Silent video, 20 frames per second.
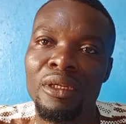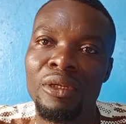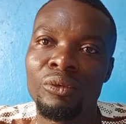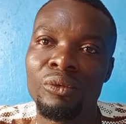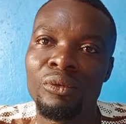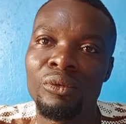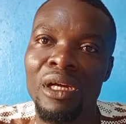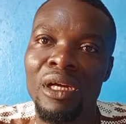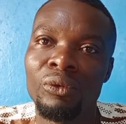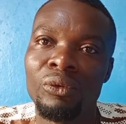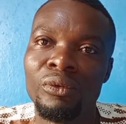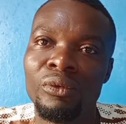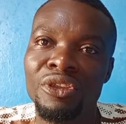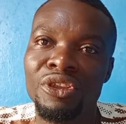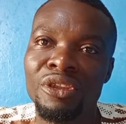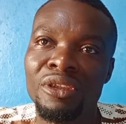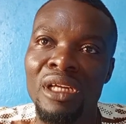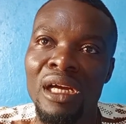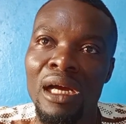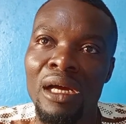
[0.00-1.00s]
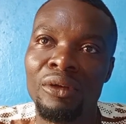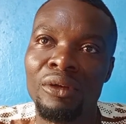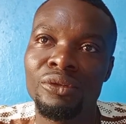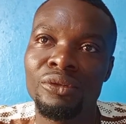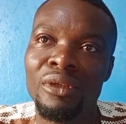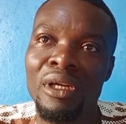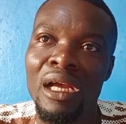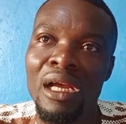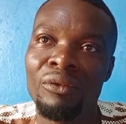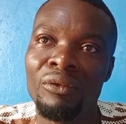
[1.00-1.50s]
We are reaching out
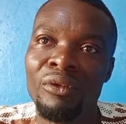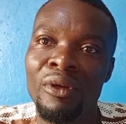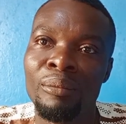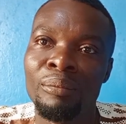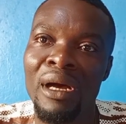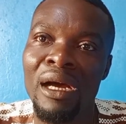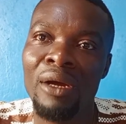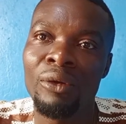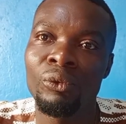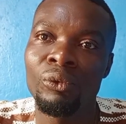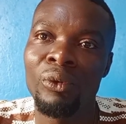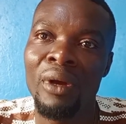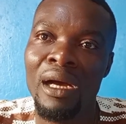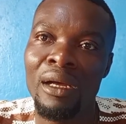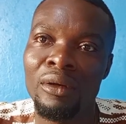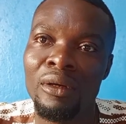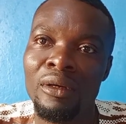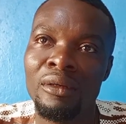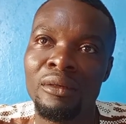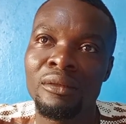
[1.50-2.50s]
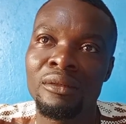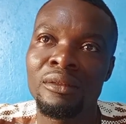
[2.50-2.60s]
to every bike rider,